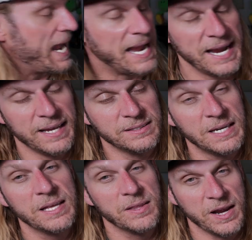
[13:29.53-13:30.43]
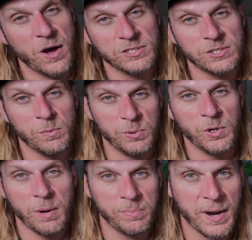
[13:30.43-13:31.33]
and they also
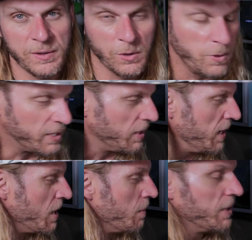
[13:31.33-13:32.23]
boot up rather quickly.